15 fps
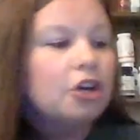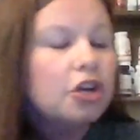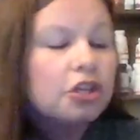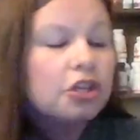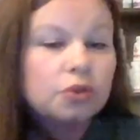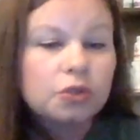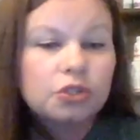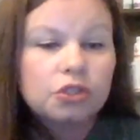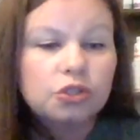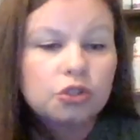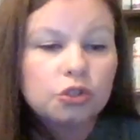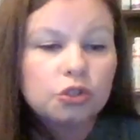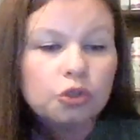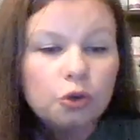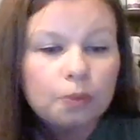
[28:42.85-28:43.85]
So it's
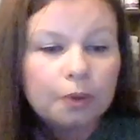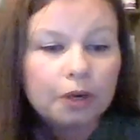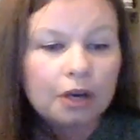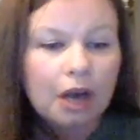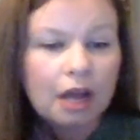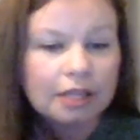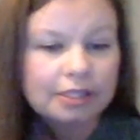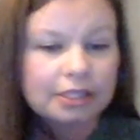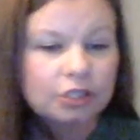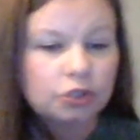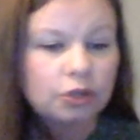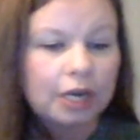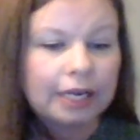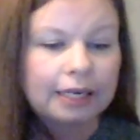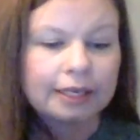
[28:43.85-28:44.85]
super
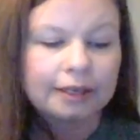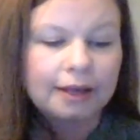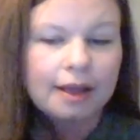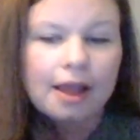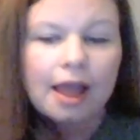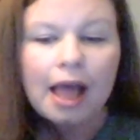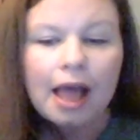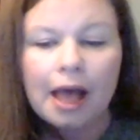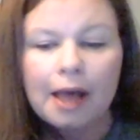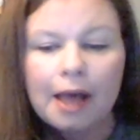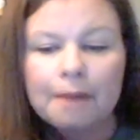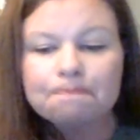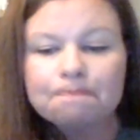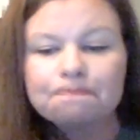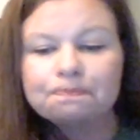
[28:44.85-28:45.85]
concentrated.
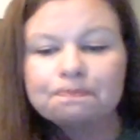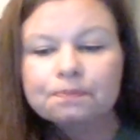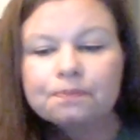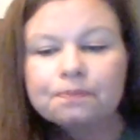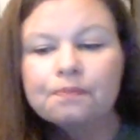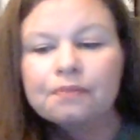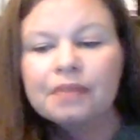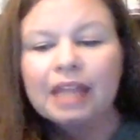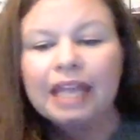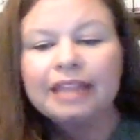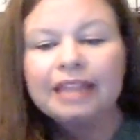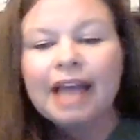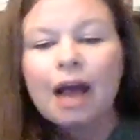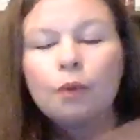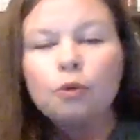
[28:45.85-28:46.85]
Um,
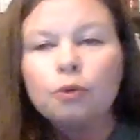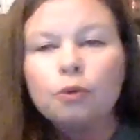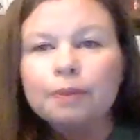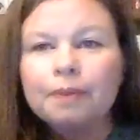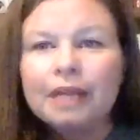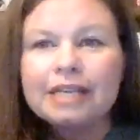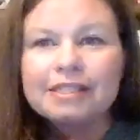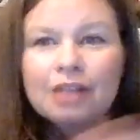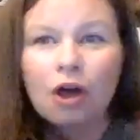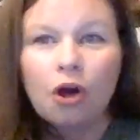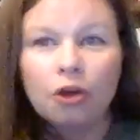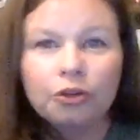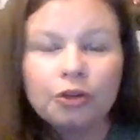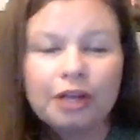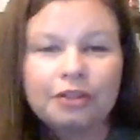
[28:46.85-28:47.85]
that will replace
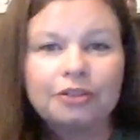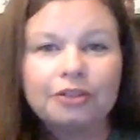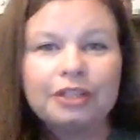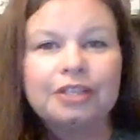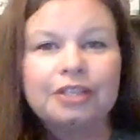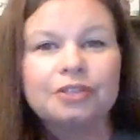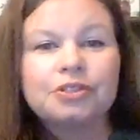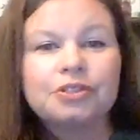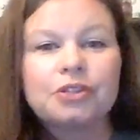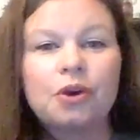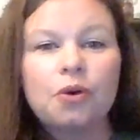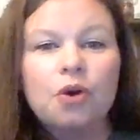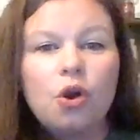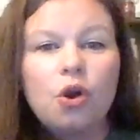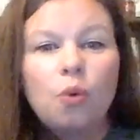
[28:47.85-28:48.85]
all your other cleaners.
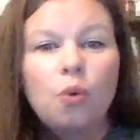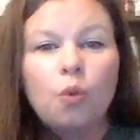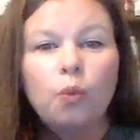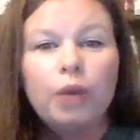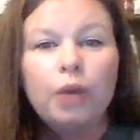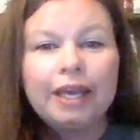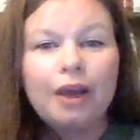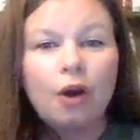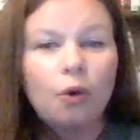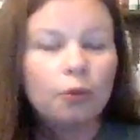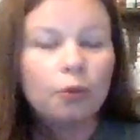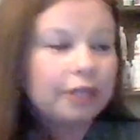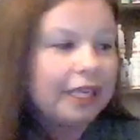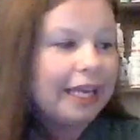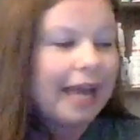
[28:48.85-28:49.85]
So we
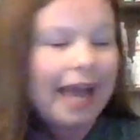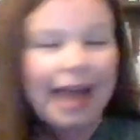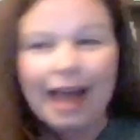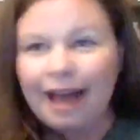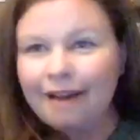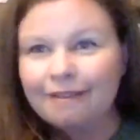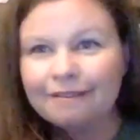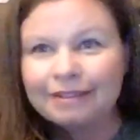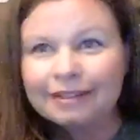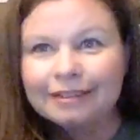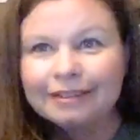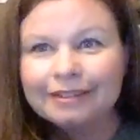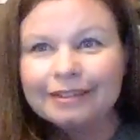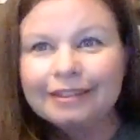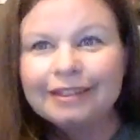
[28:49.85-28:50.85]
only have
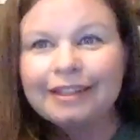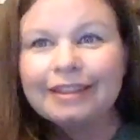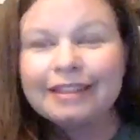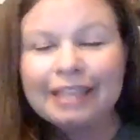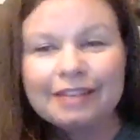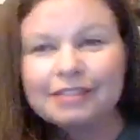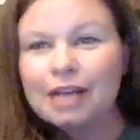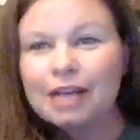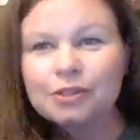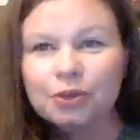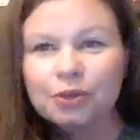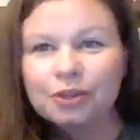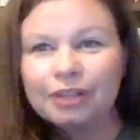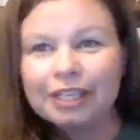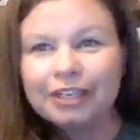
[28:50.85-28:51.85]
thieves
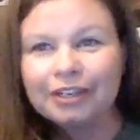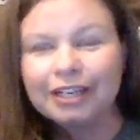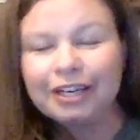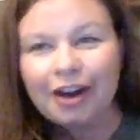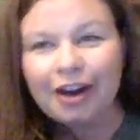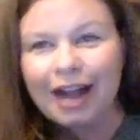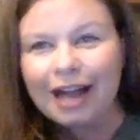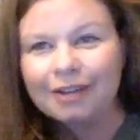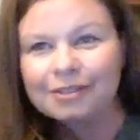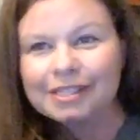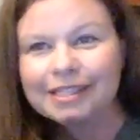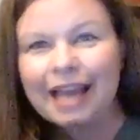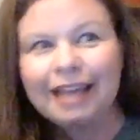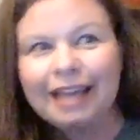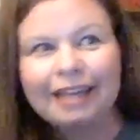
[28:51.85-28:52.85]
household cleaner in our house
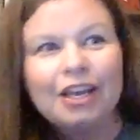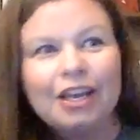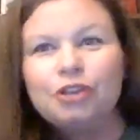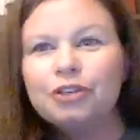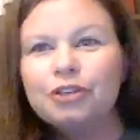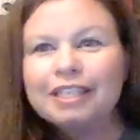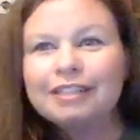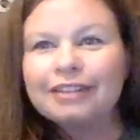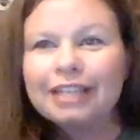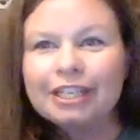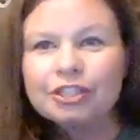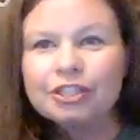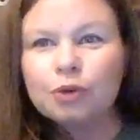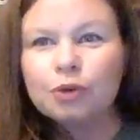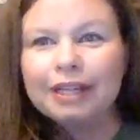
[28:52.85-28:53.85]
like you need to clean
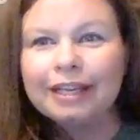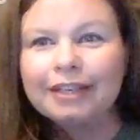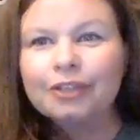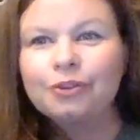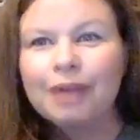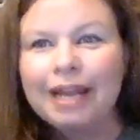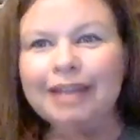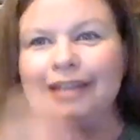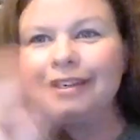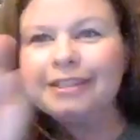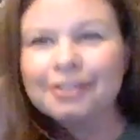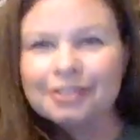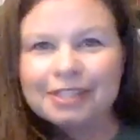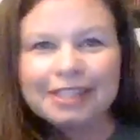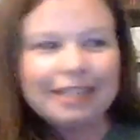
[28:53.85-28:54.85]
a toilet great
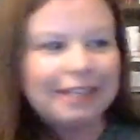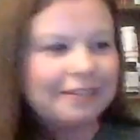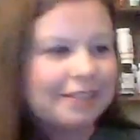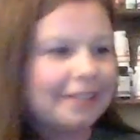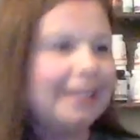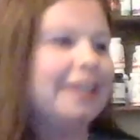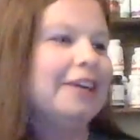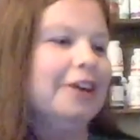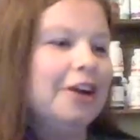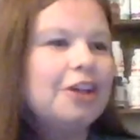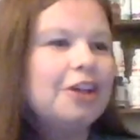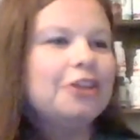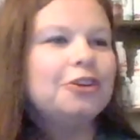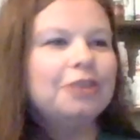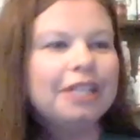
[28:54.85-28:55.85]
here's the thieves cleaner
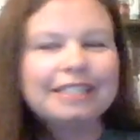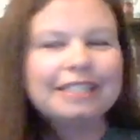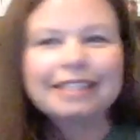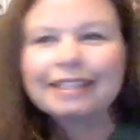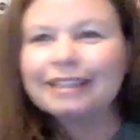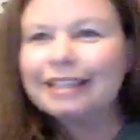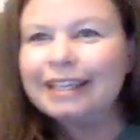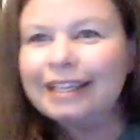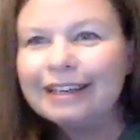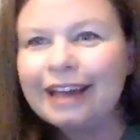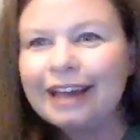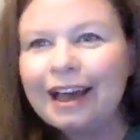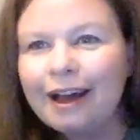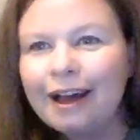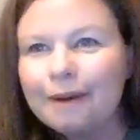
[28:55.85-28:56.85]
you need to clean
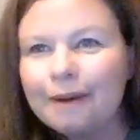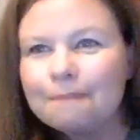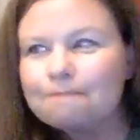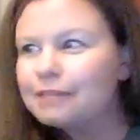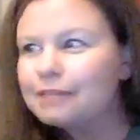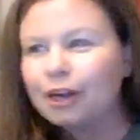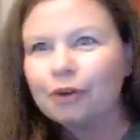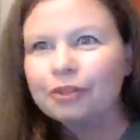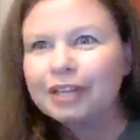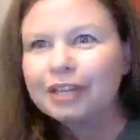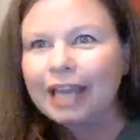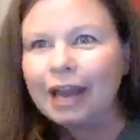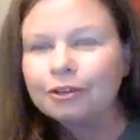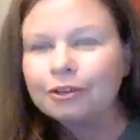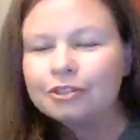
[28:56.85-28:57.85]
um, you know the
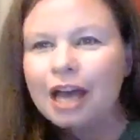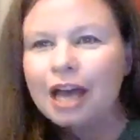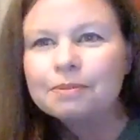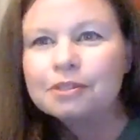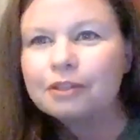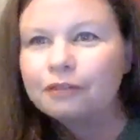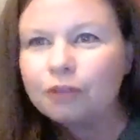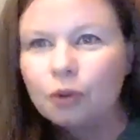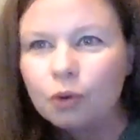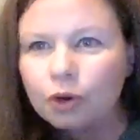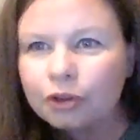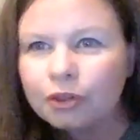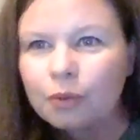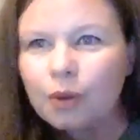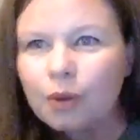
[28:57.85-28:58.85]
countertops the
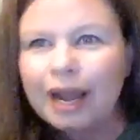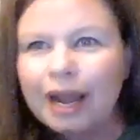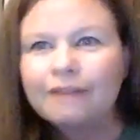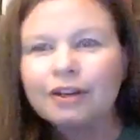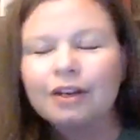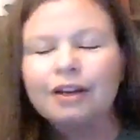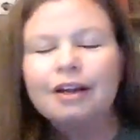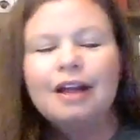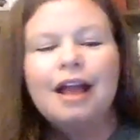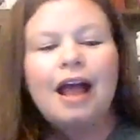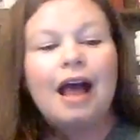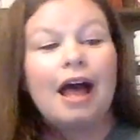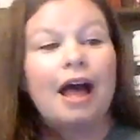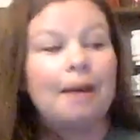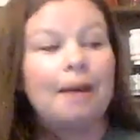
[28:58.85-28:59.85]
floor the whatever
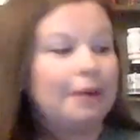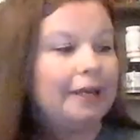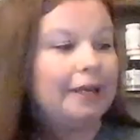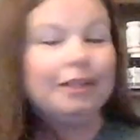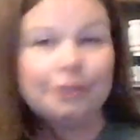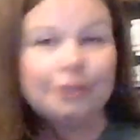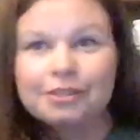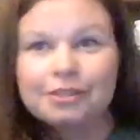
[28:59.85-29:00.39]
um, here's the